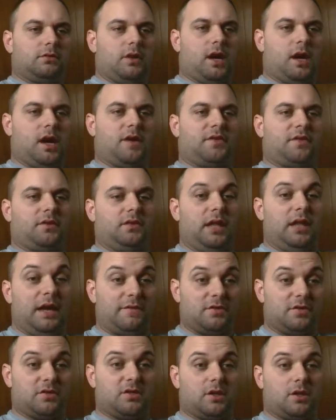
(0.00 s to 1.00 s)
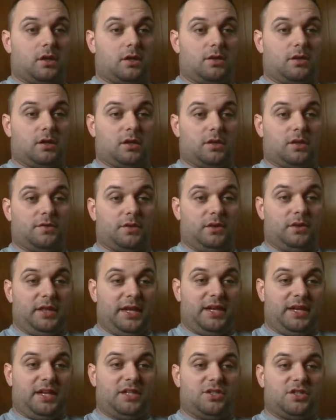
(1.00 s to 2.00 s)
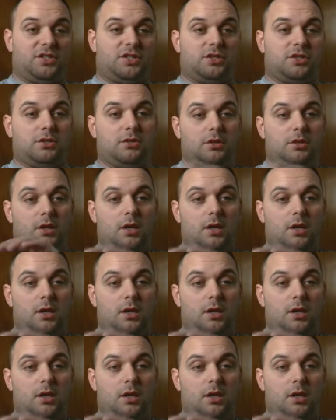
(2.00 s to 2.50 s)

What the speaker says: The levers, the linkage